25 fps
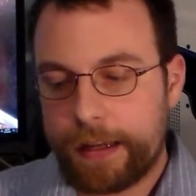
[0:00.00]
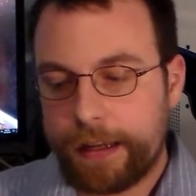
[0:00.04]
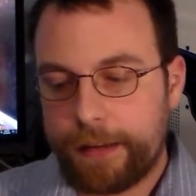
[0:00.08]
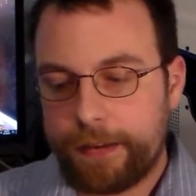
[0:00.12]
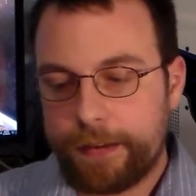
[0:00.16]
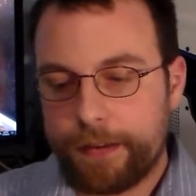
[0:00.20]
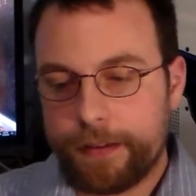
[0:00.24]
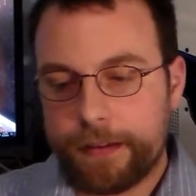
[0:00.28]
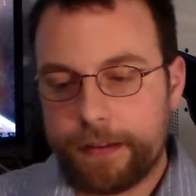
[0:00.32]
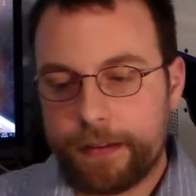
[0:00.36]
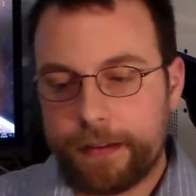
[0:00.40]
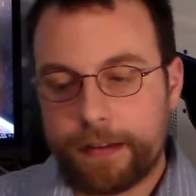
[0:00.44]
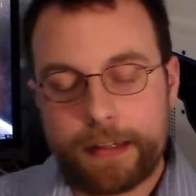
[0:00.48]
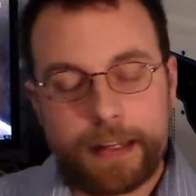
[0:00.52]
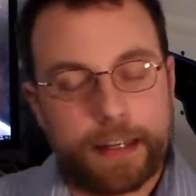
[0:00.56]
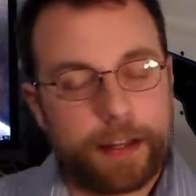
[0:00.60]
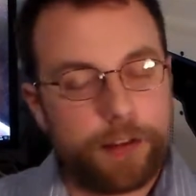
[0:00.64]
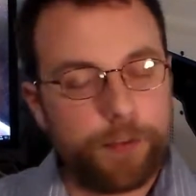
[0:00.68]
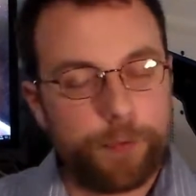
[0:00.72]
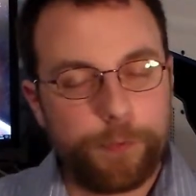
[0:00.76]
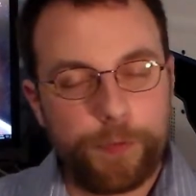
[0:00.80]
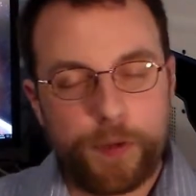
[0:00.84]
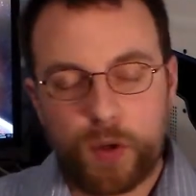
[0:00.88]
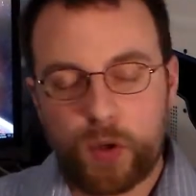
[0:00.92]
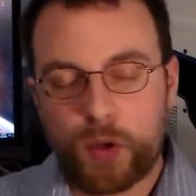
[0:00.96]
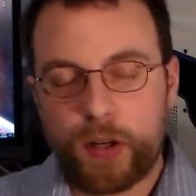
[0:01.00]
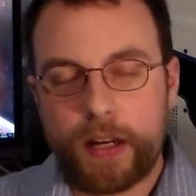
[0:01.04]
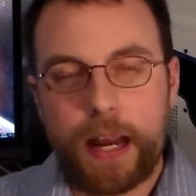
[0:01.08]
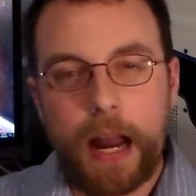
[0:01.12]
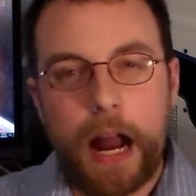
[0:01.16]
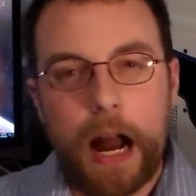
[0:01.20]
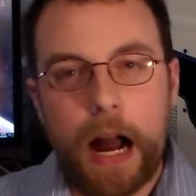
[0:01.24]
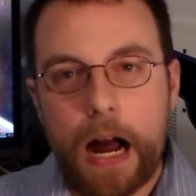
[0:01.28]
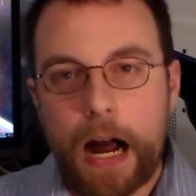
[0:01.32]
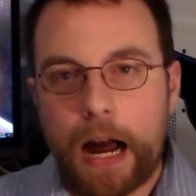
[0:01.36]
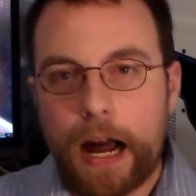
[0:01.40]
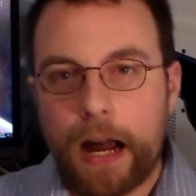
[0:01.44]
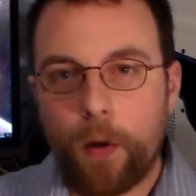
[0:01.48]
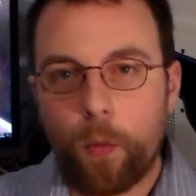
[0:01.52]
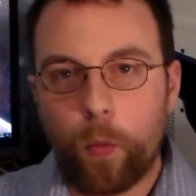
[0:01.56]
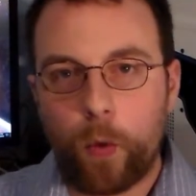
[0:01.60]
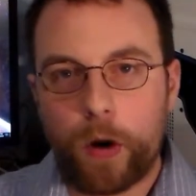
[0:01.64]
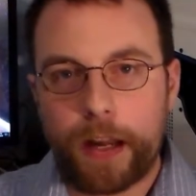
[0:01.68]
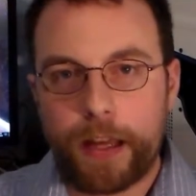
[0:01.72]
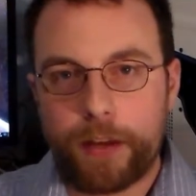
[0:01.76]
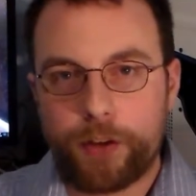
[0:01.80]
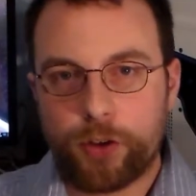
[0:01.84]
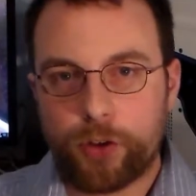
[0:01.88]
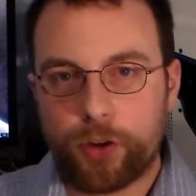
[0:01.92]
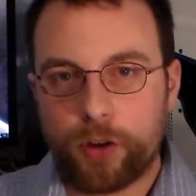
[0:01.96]
It gets very hot
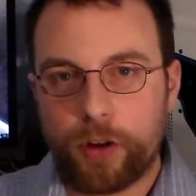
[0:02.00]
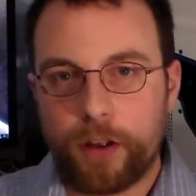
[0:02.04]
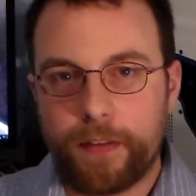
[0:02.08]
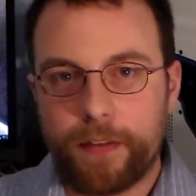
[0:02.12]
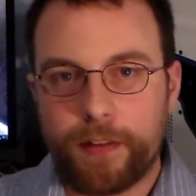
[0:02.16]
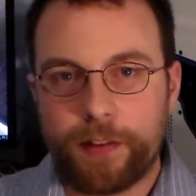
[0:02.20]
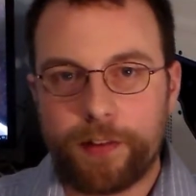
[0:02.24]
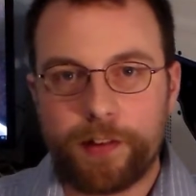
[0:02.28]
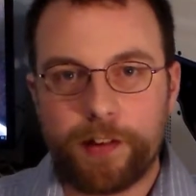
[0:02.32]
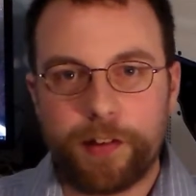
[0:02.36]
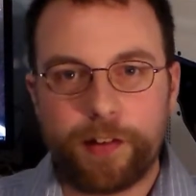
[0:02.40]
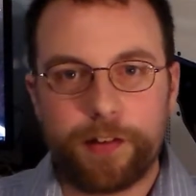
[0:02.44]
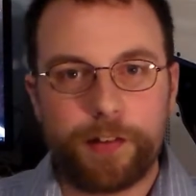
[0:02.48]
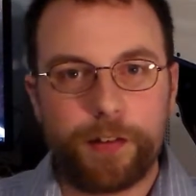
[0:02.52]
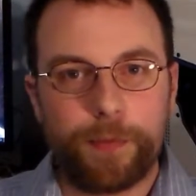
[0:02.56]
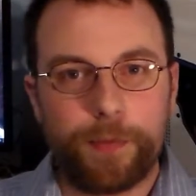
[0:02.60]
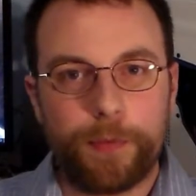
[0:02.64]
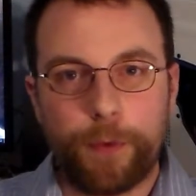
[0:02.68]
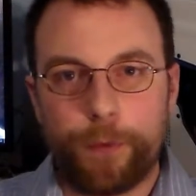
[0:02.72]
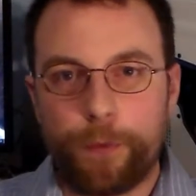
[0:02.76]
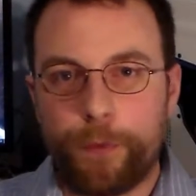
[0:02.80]
when I turn on the system.